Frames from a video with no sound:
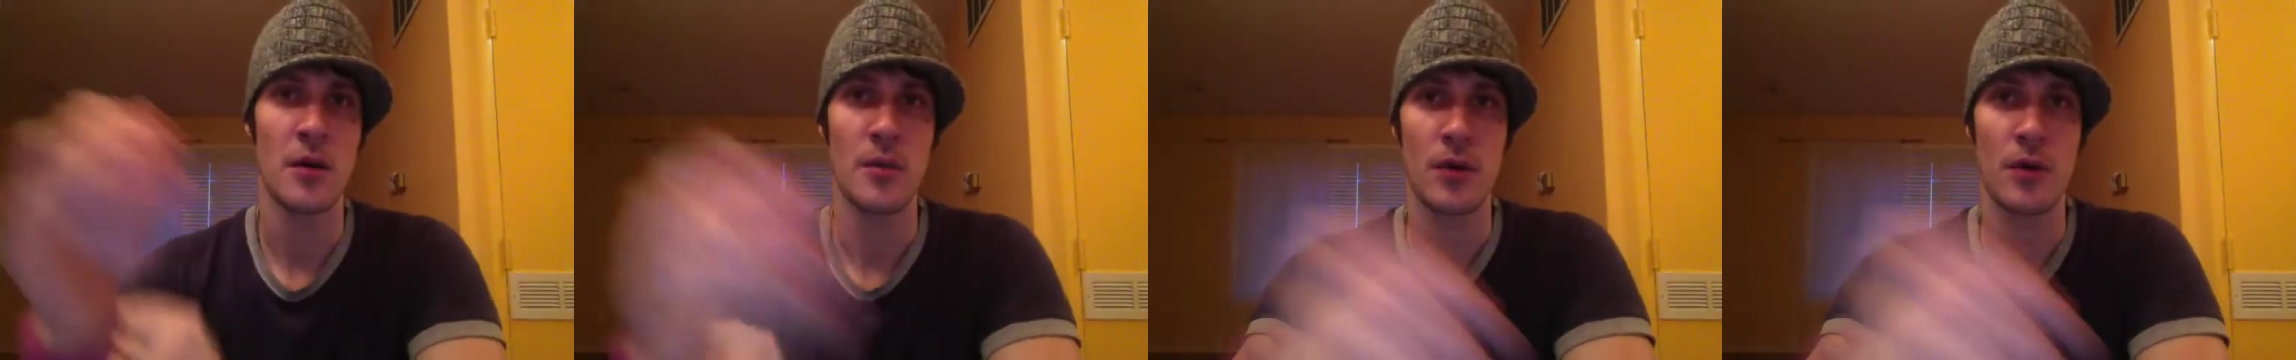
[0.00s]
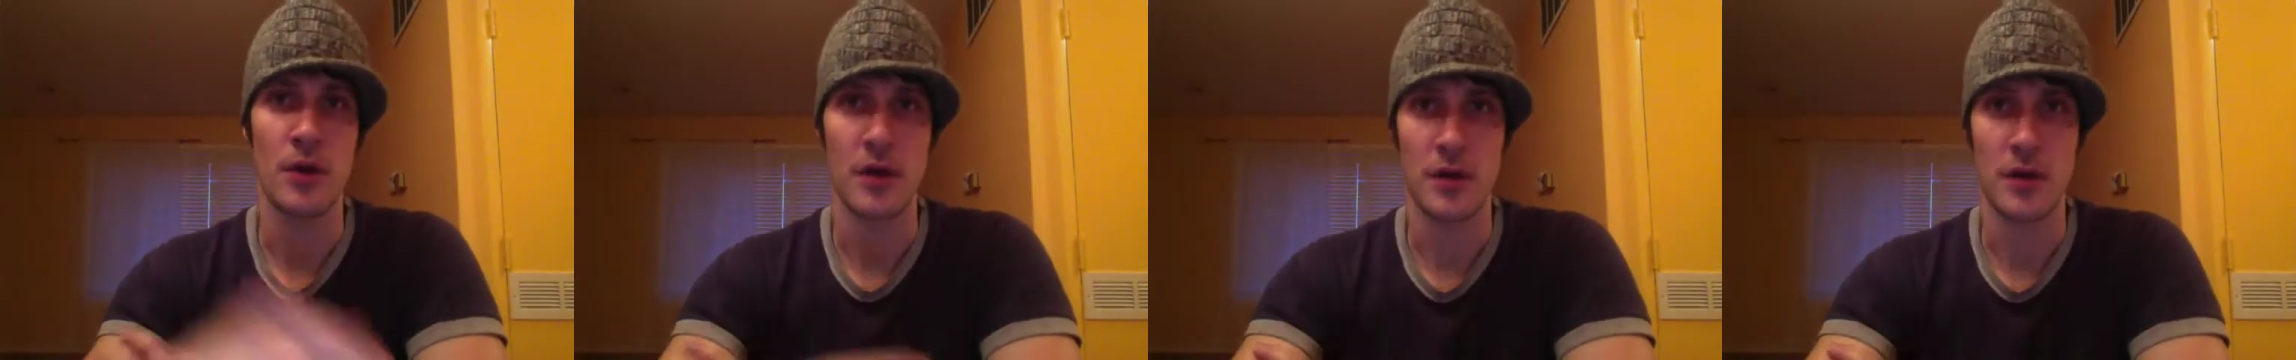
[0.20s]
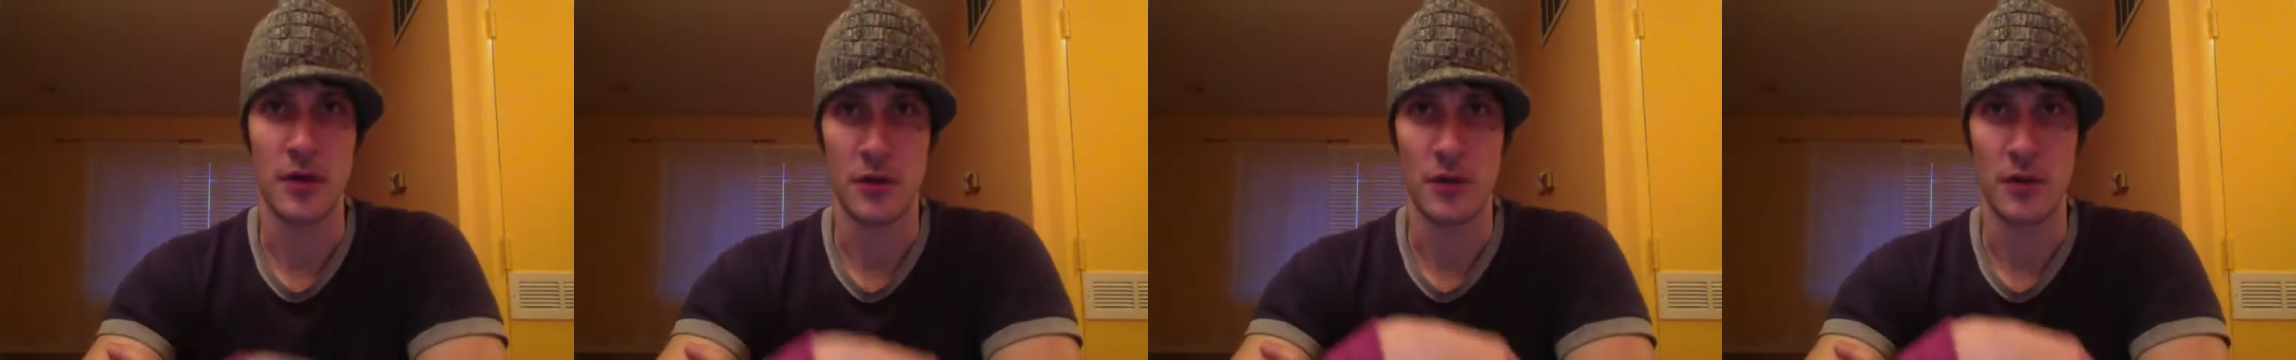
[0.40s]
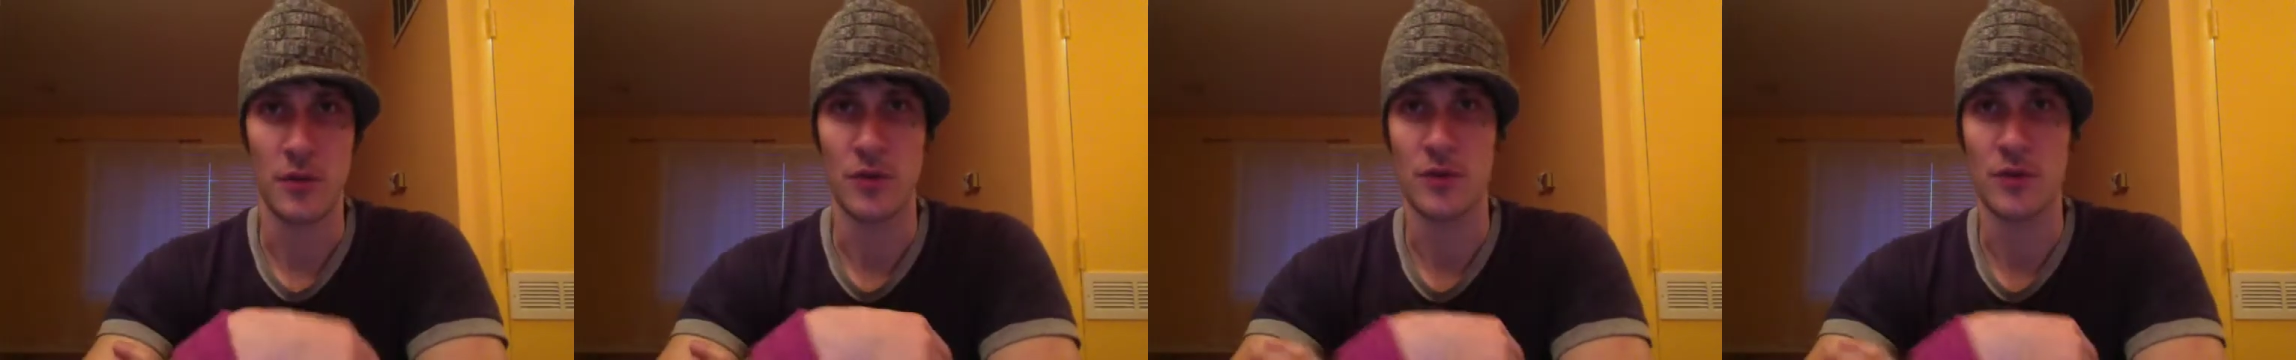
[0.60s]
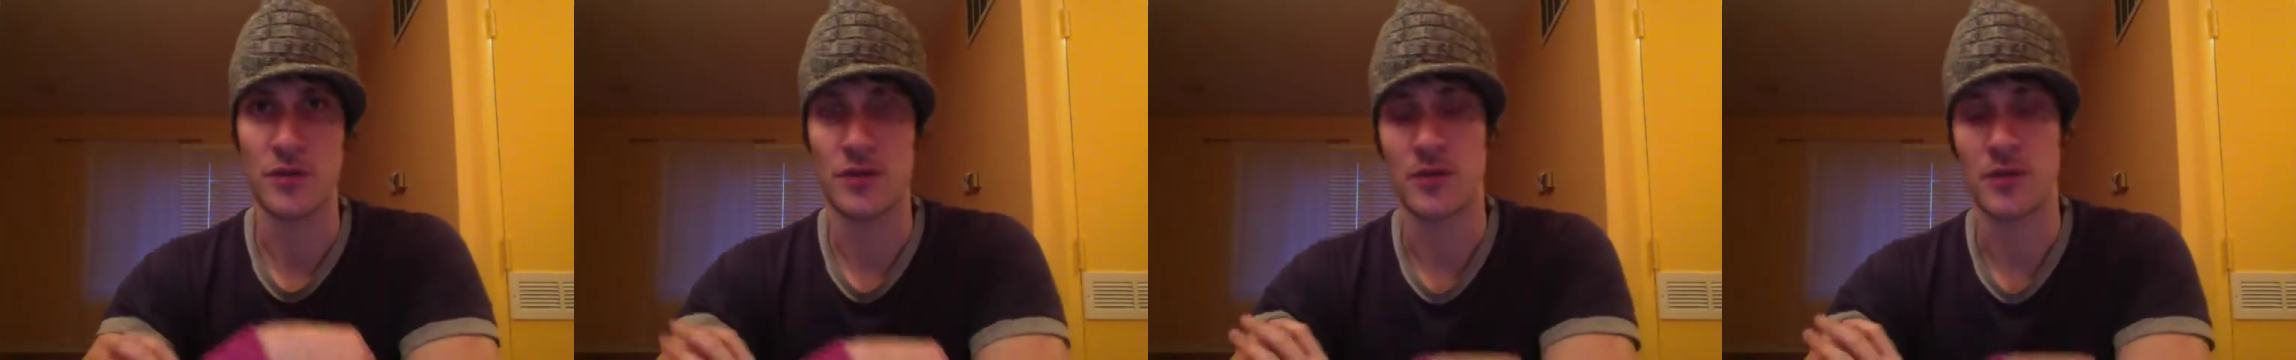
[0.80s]
But
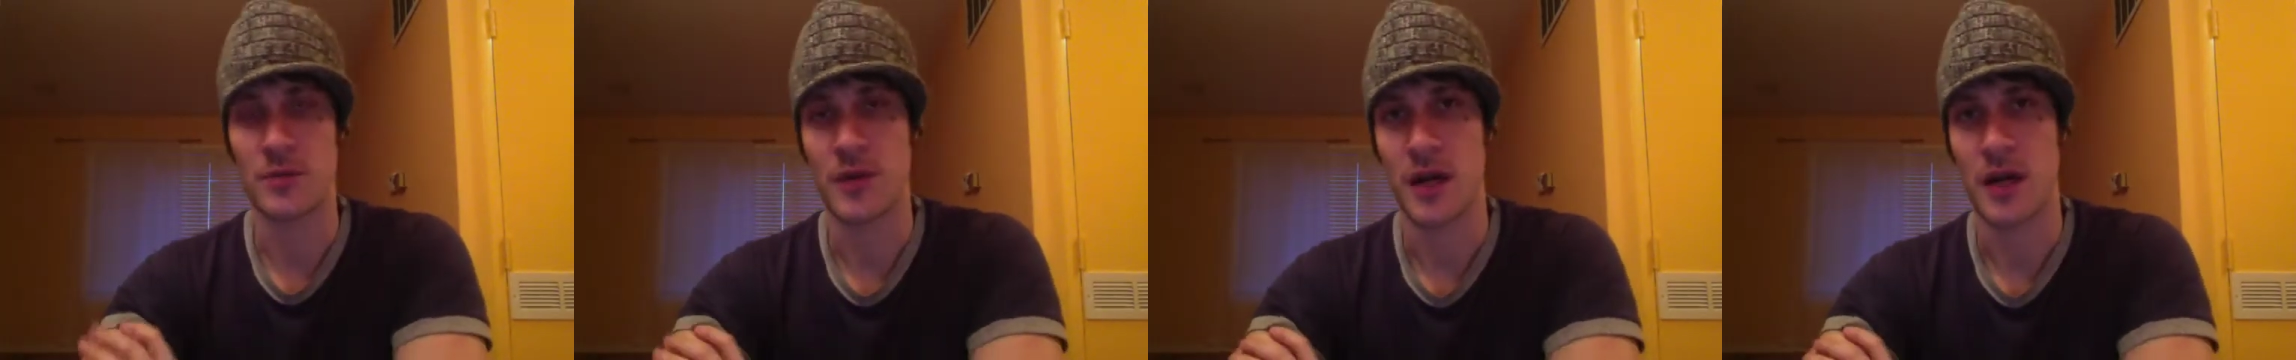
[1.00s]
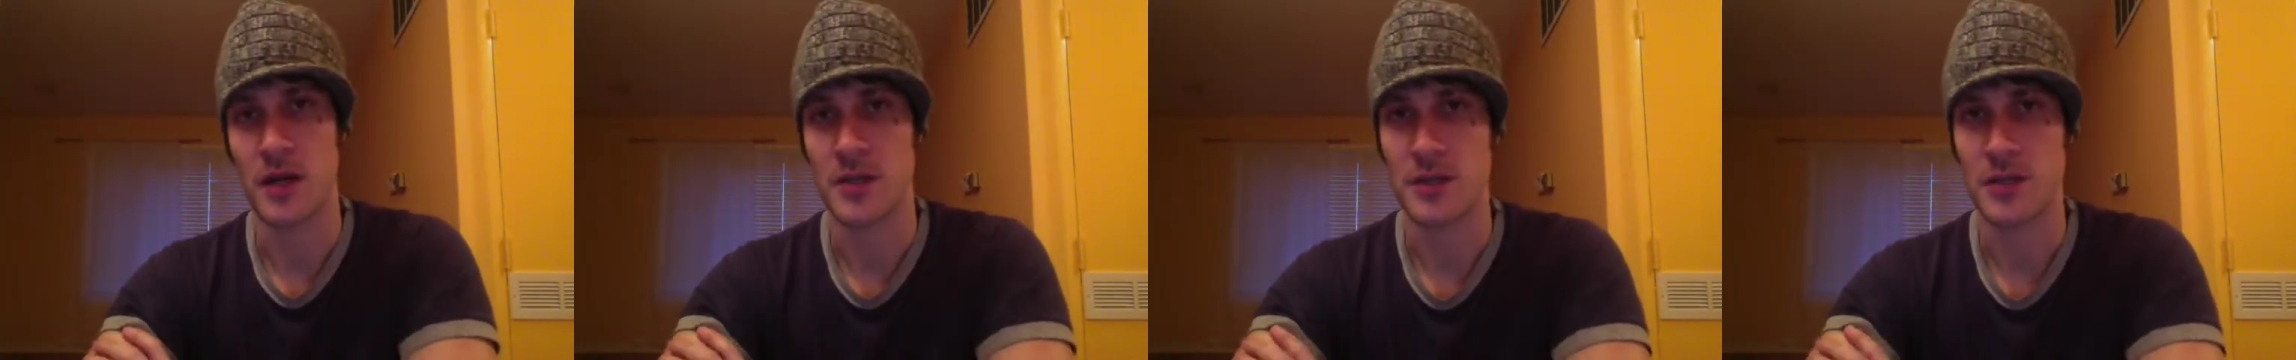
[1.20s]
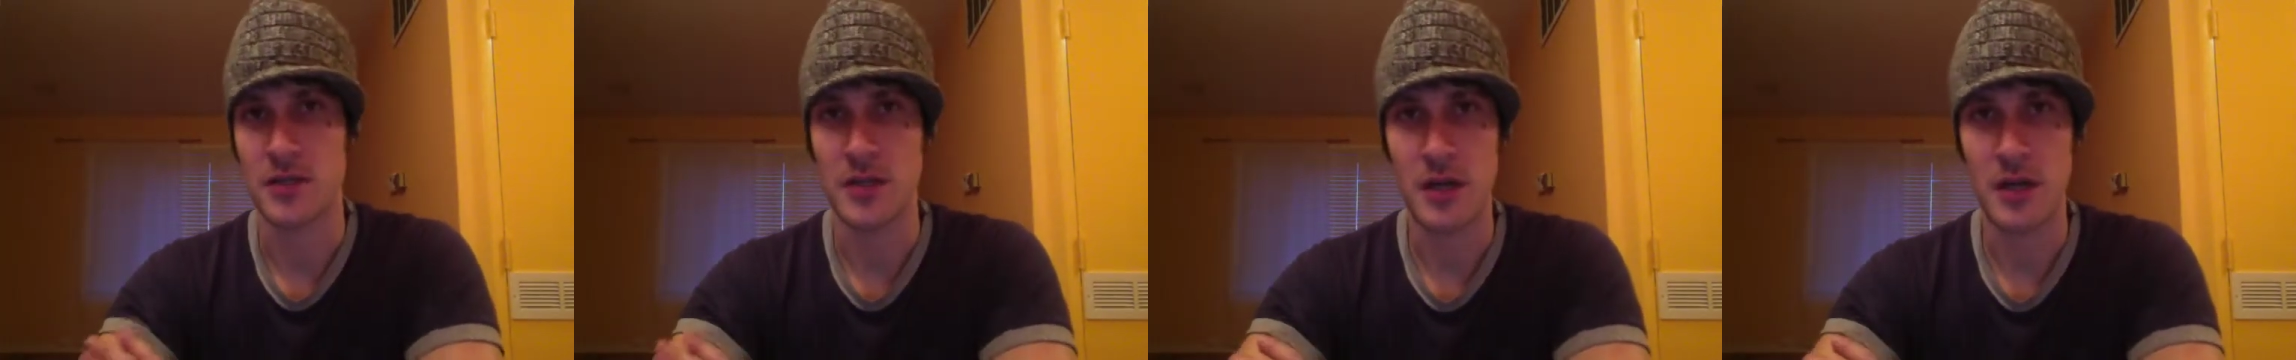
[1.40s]
what your subconscious